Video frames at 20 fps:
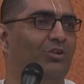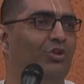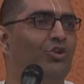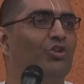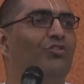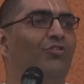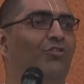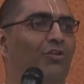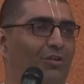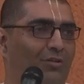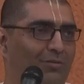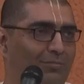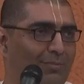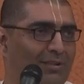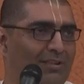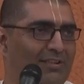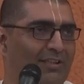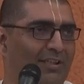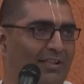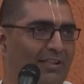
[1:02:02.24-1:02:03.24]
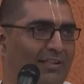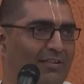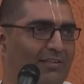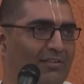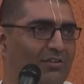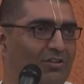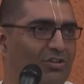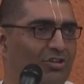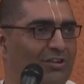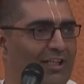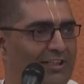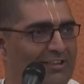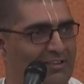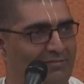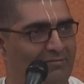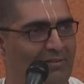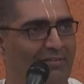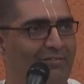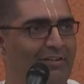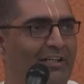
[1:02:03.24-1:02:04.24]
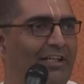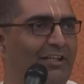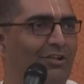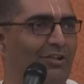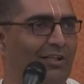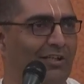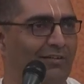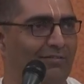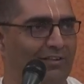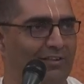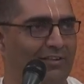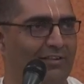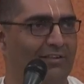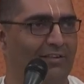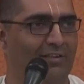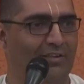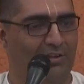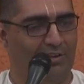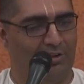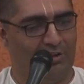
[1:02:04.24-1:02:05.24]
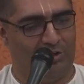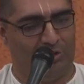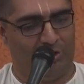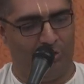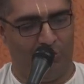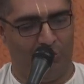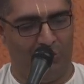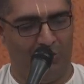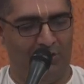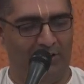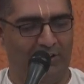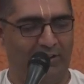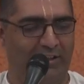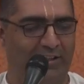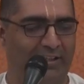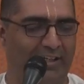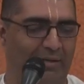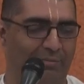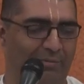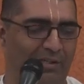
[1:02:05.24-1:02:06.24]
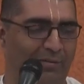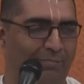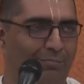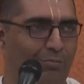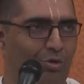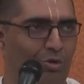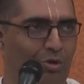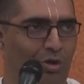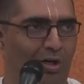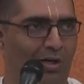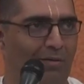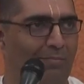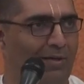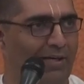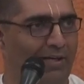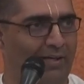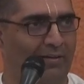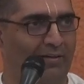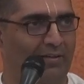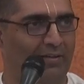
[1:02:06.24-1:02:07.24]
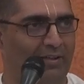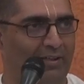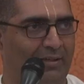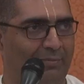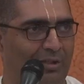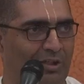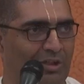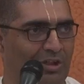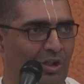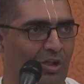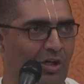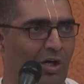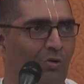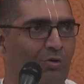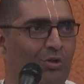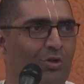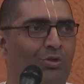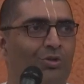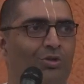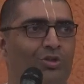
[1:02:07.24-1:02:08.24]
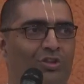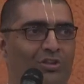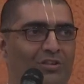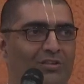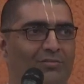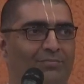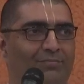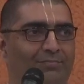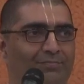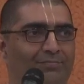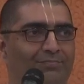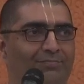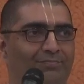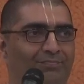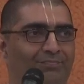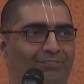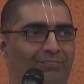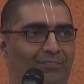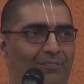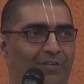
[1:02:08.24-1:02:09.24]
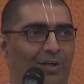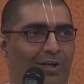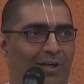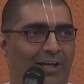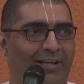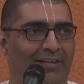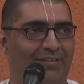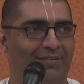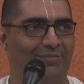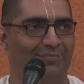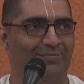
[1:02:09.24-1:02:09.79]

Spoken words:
useful, basically. So that's the way we need to deal with it. So overthinking can be a boon or a bane, depending on how you use it. Okay?